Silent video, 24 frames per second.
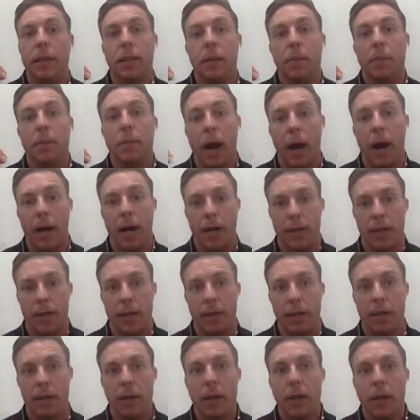the body.
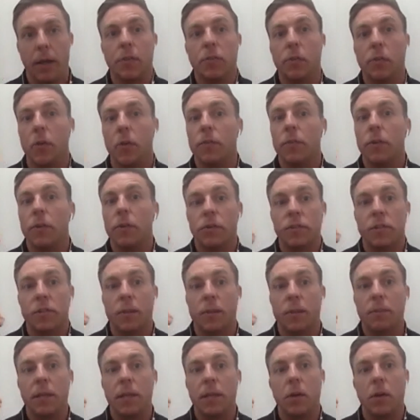So if there's
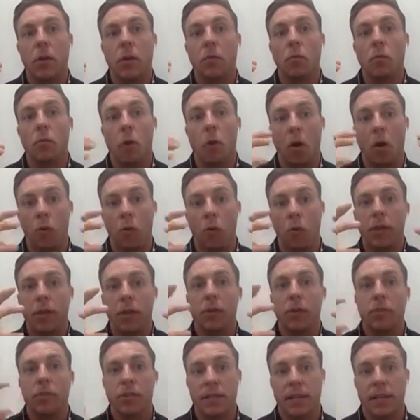something wrong with your
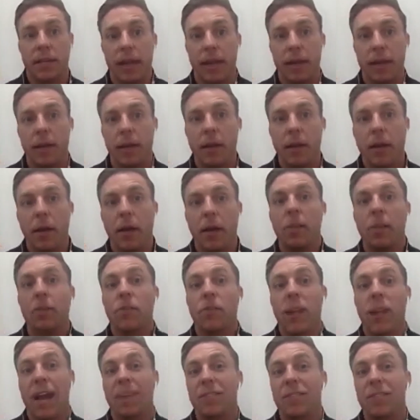skin, there's
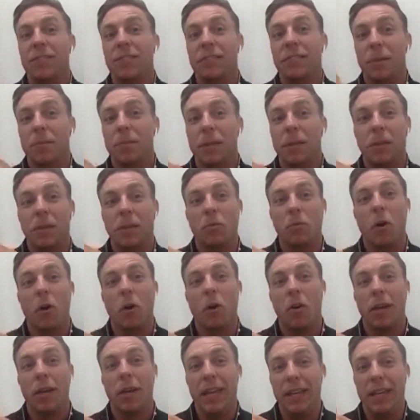actually something
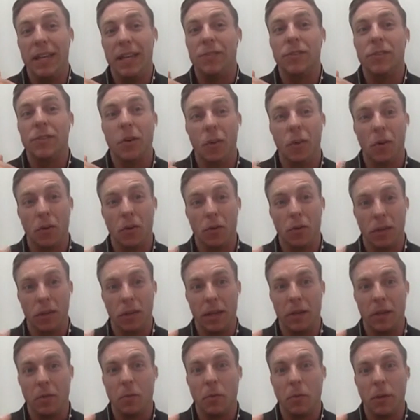wrong
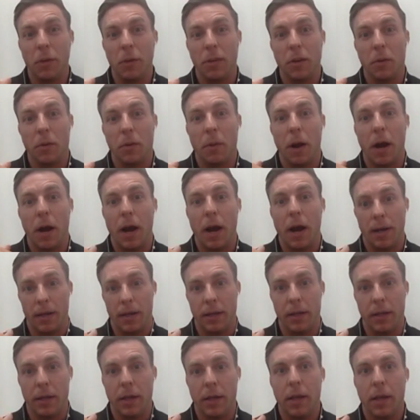internally with your body.
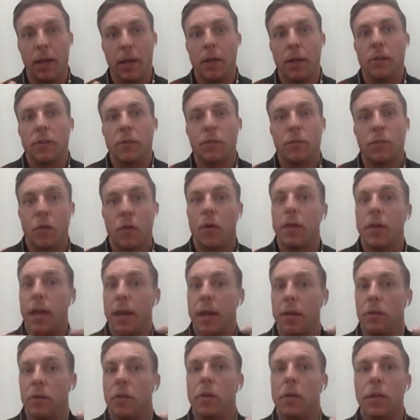So
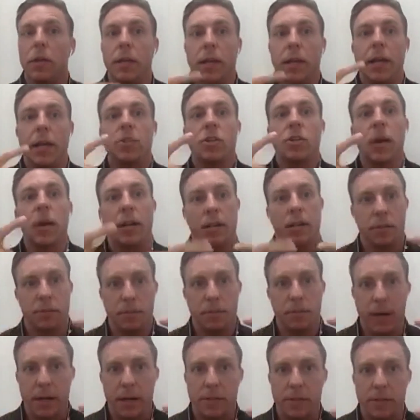again, looking at Chinese
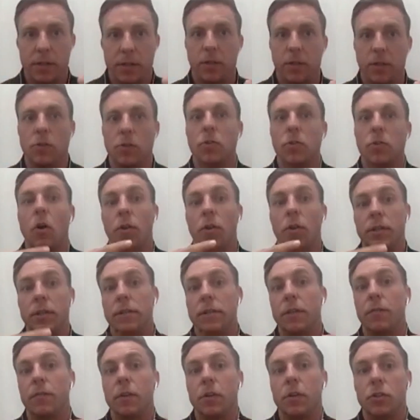medicine, there's all these
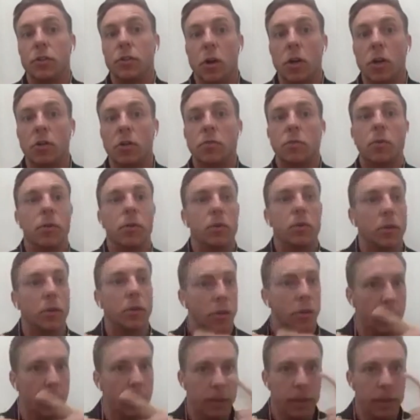different charts where you can
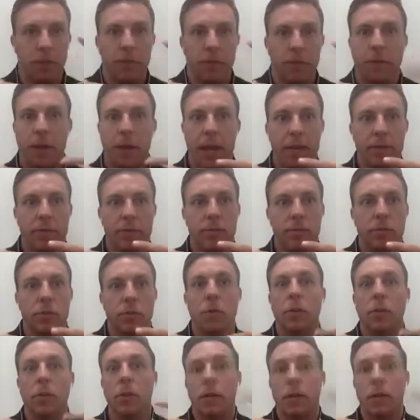look at the face, you
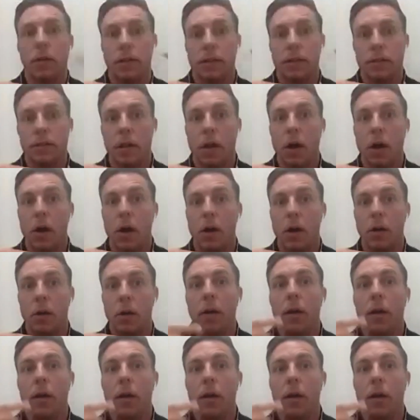can look at the tongue,